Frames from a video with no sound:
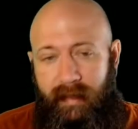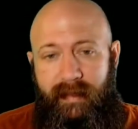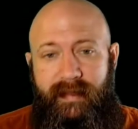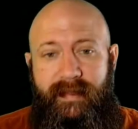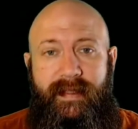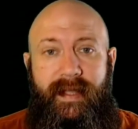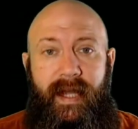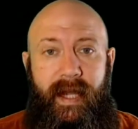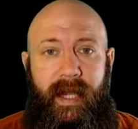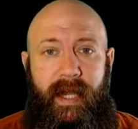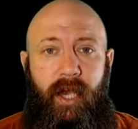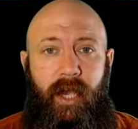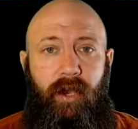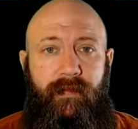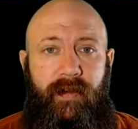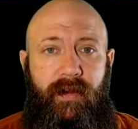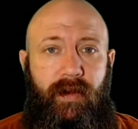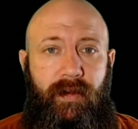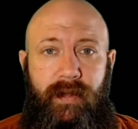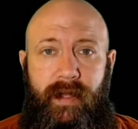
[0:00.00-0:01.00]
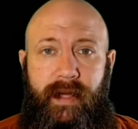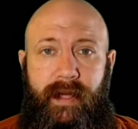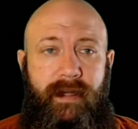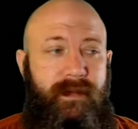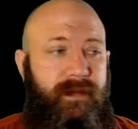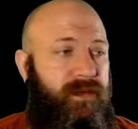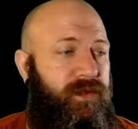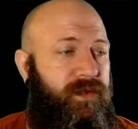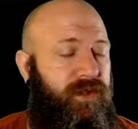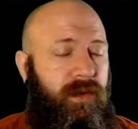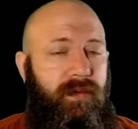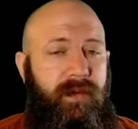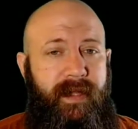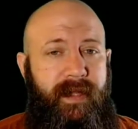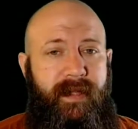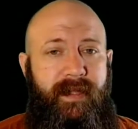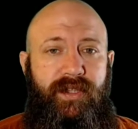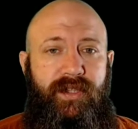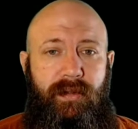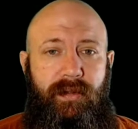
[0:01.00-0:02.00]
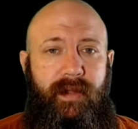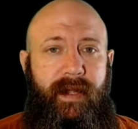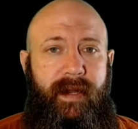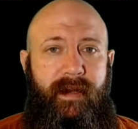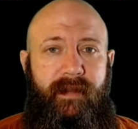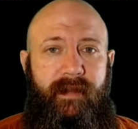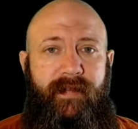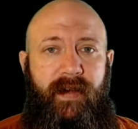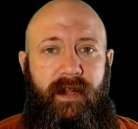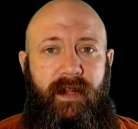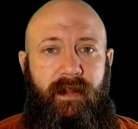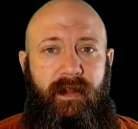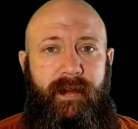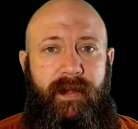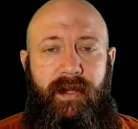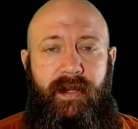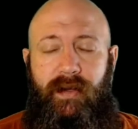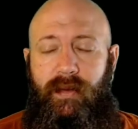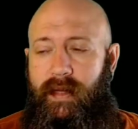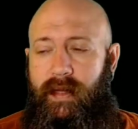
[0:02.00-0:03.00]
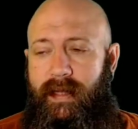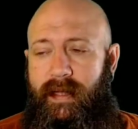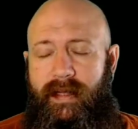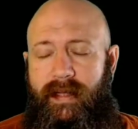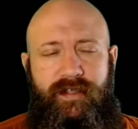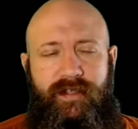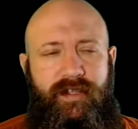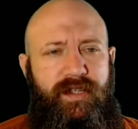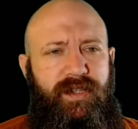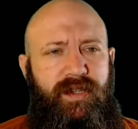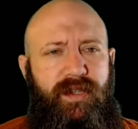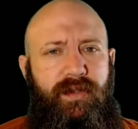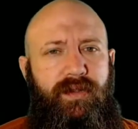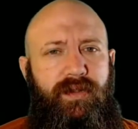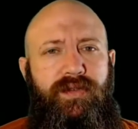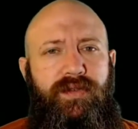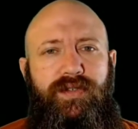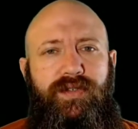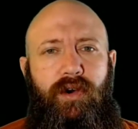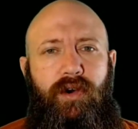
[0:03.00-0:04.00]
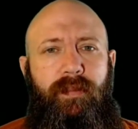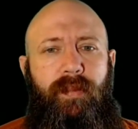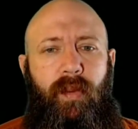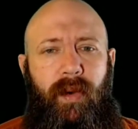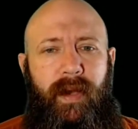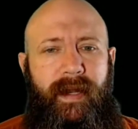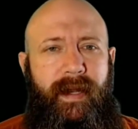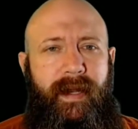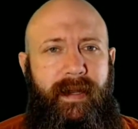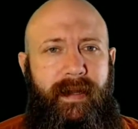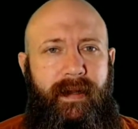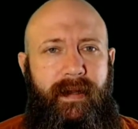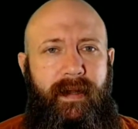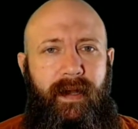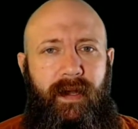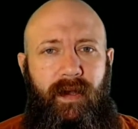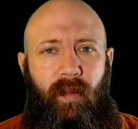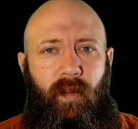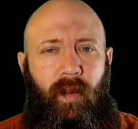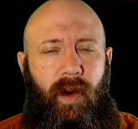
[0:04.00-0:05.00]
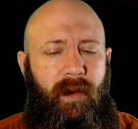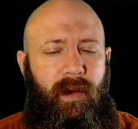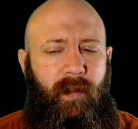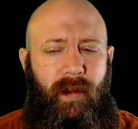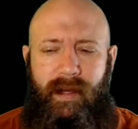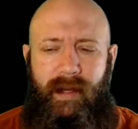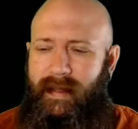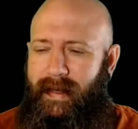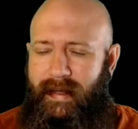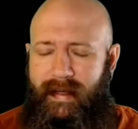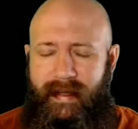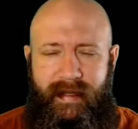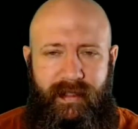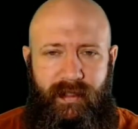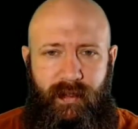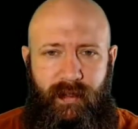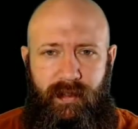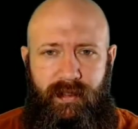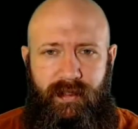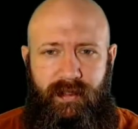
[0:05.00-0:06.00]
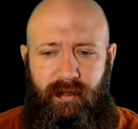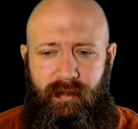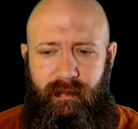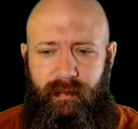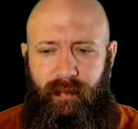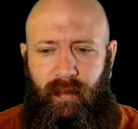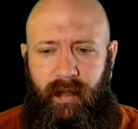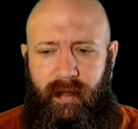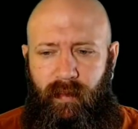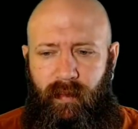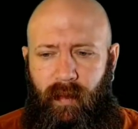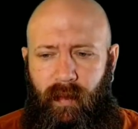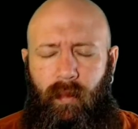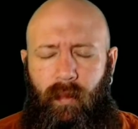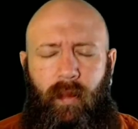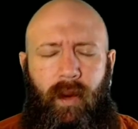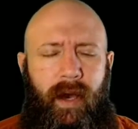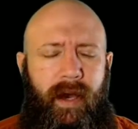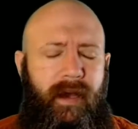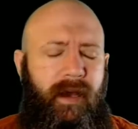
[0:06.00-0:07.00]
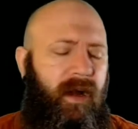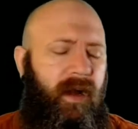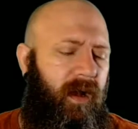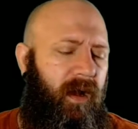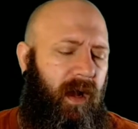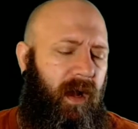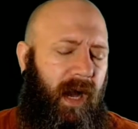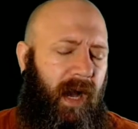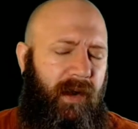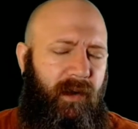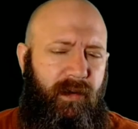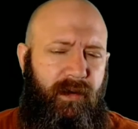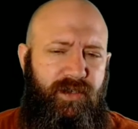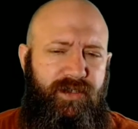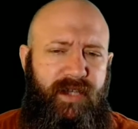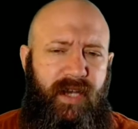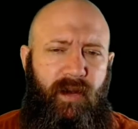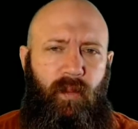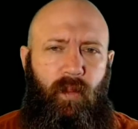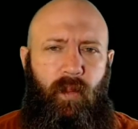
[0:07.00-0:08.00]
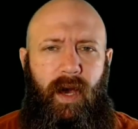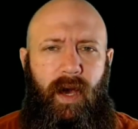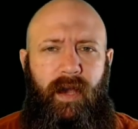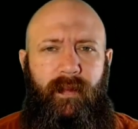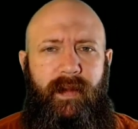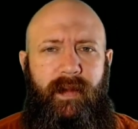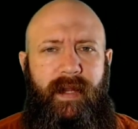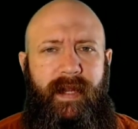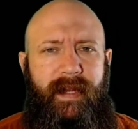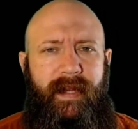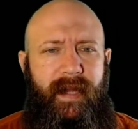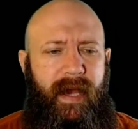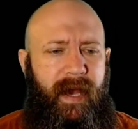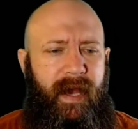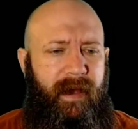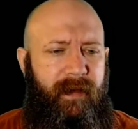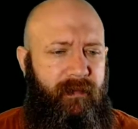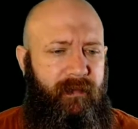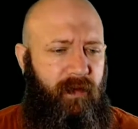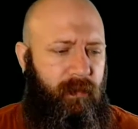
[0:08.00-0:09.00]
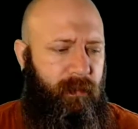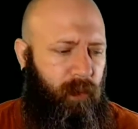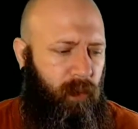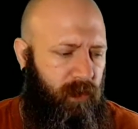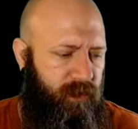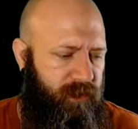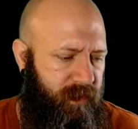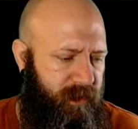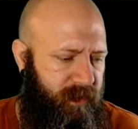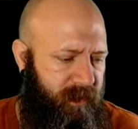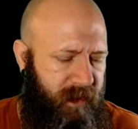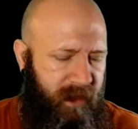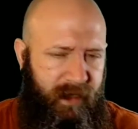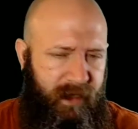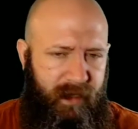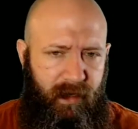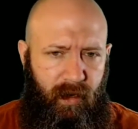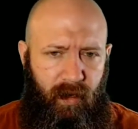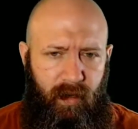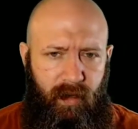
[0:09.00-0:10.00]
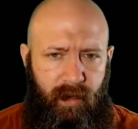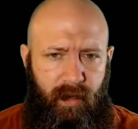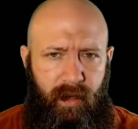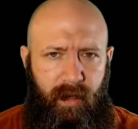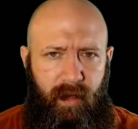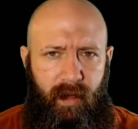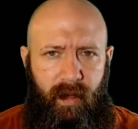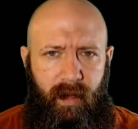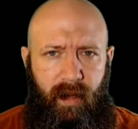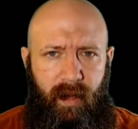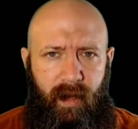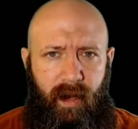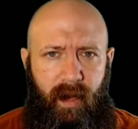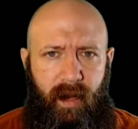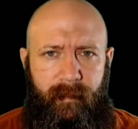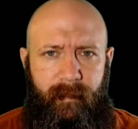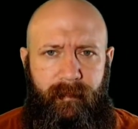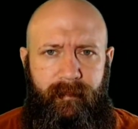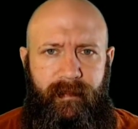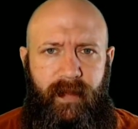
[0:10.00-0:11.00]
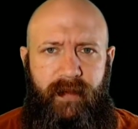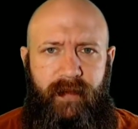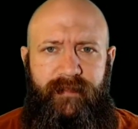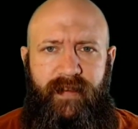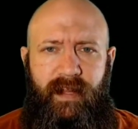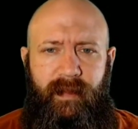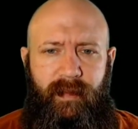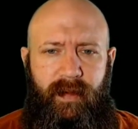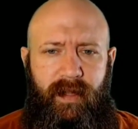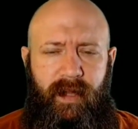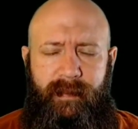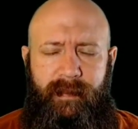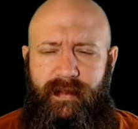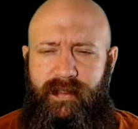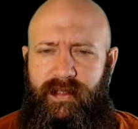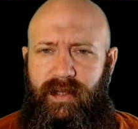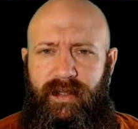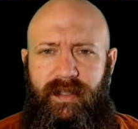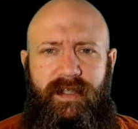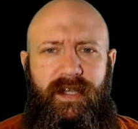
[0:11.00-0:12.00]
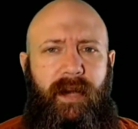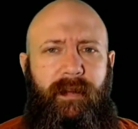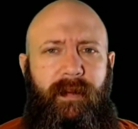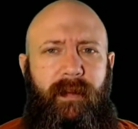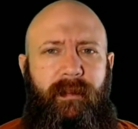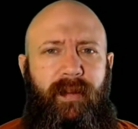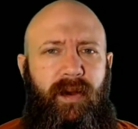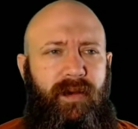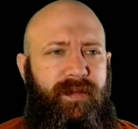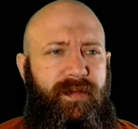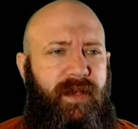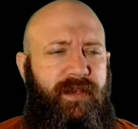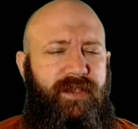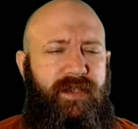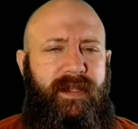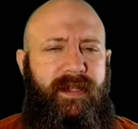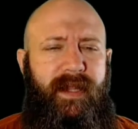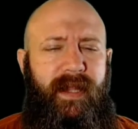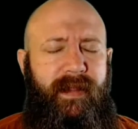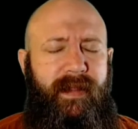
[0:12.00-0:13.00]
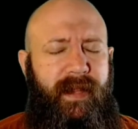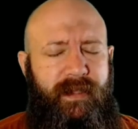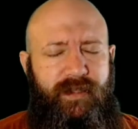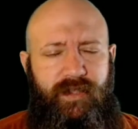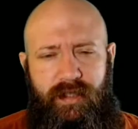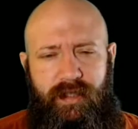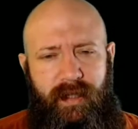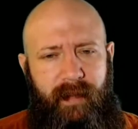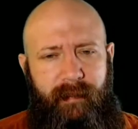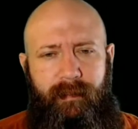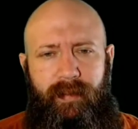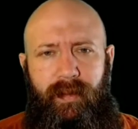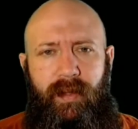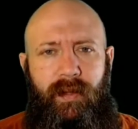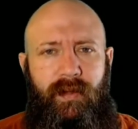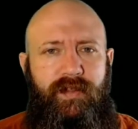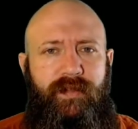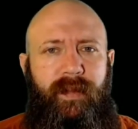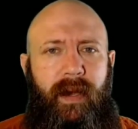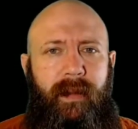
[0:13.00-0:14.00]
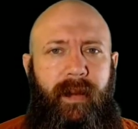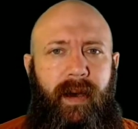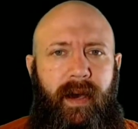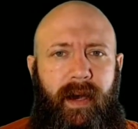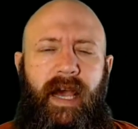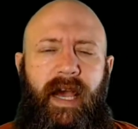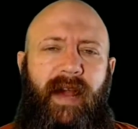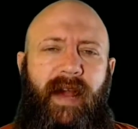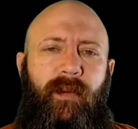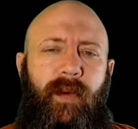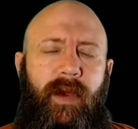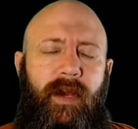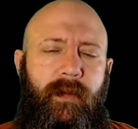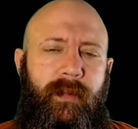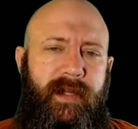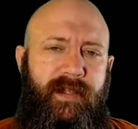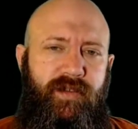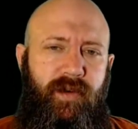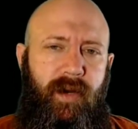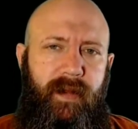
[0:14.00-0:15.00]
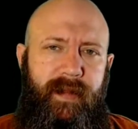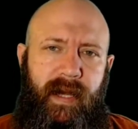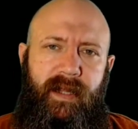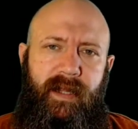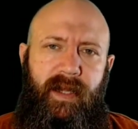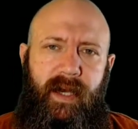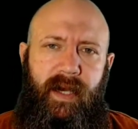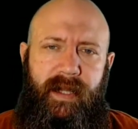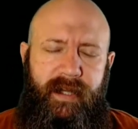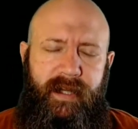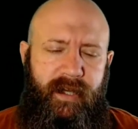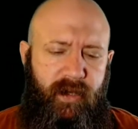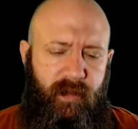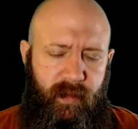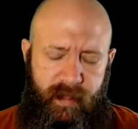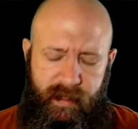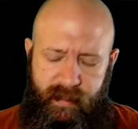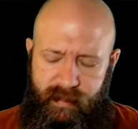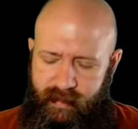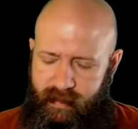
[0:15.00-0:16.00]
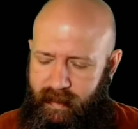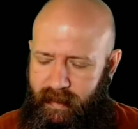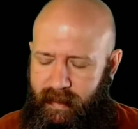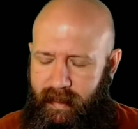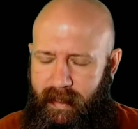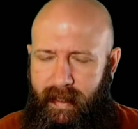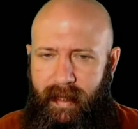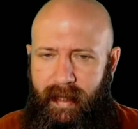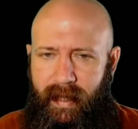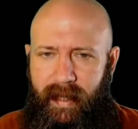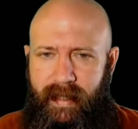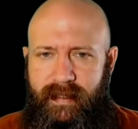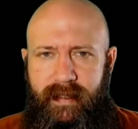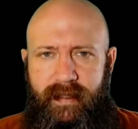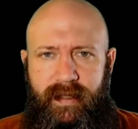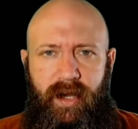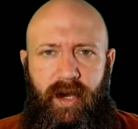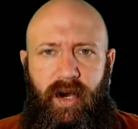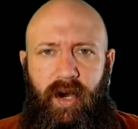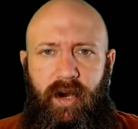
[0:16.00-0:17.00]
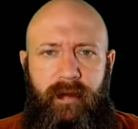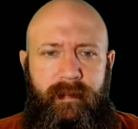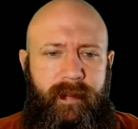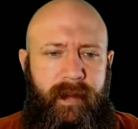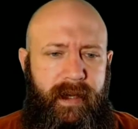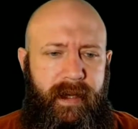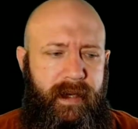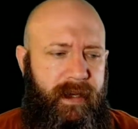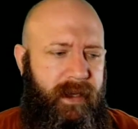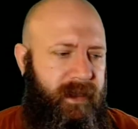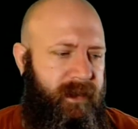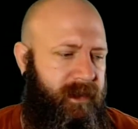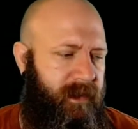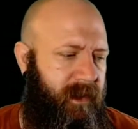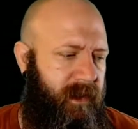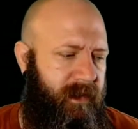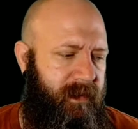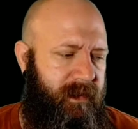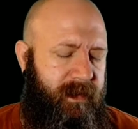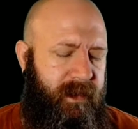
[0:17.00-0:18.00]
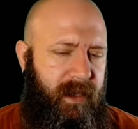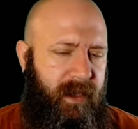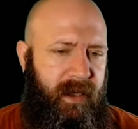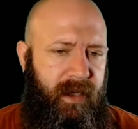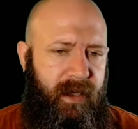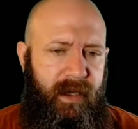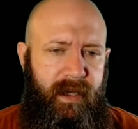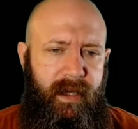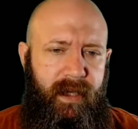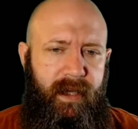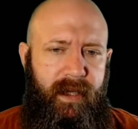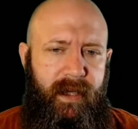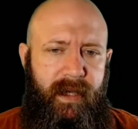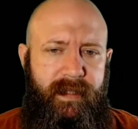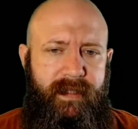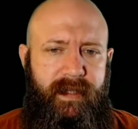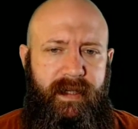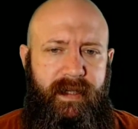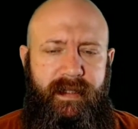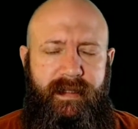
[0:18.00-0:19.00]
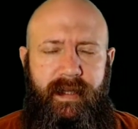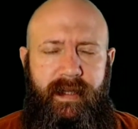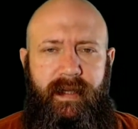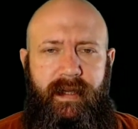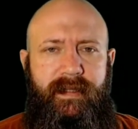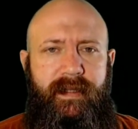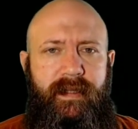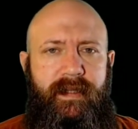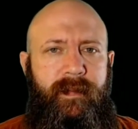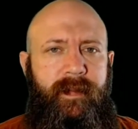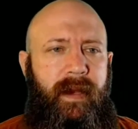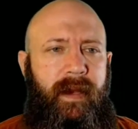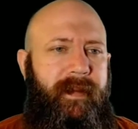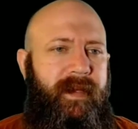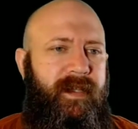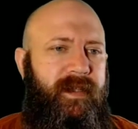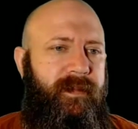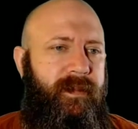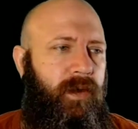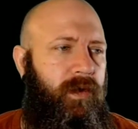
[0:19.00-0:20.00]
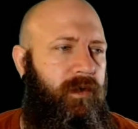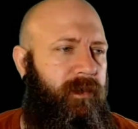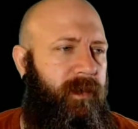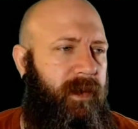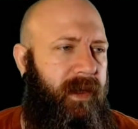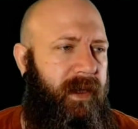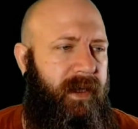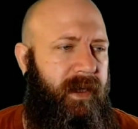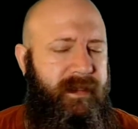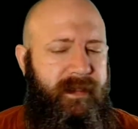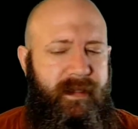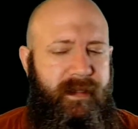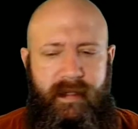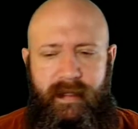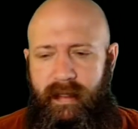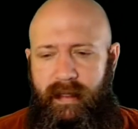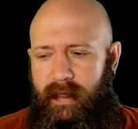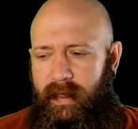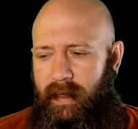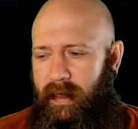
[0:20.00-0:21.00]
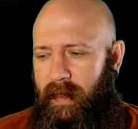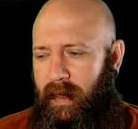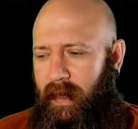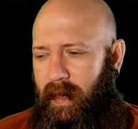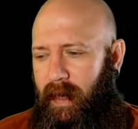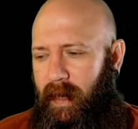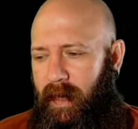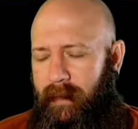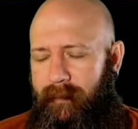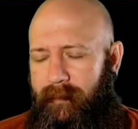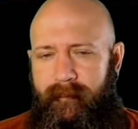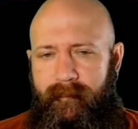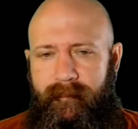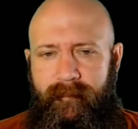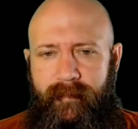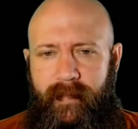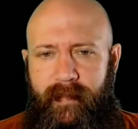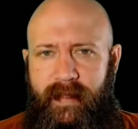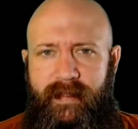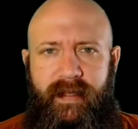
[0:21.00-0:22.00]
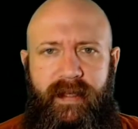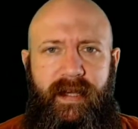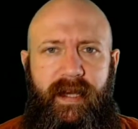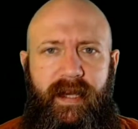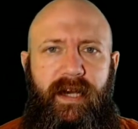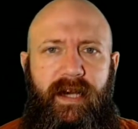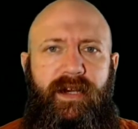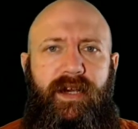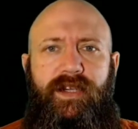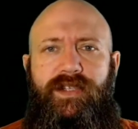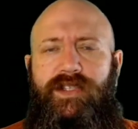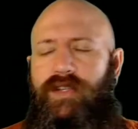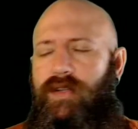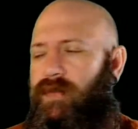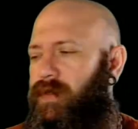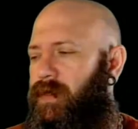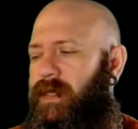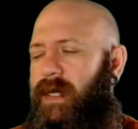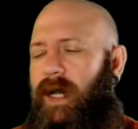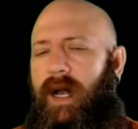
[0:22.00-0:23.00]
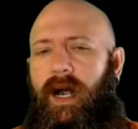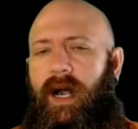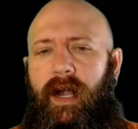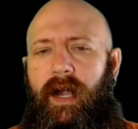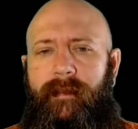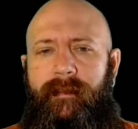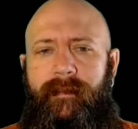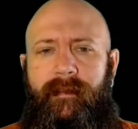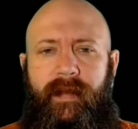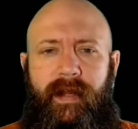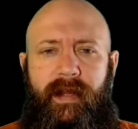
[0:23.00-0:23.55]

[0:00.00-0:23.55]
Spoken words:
take care of it early. Don't let it develop. It's just there's no point in it. Why let it get to a certain point? Why I don't understand why we need to have abortions that are available up until the time of birth. That blows my mind. And where do we draw that line? Is it the heartbeat? Is it the baby's movement? Is it a certain time?